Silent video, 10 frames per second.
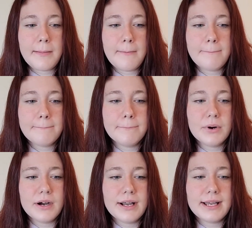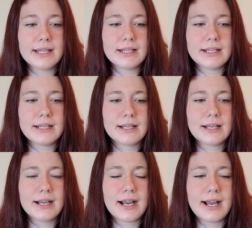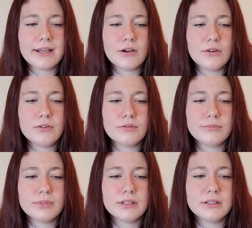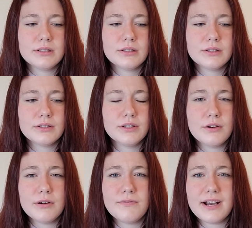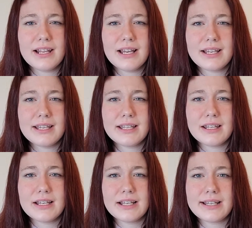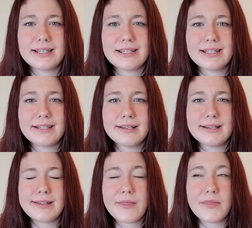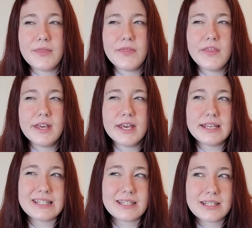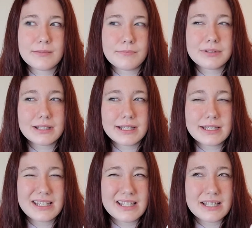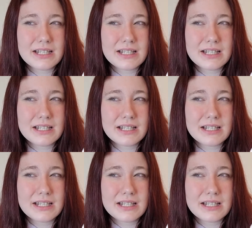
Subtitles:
but I don't know if I like it like this simplistic.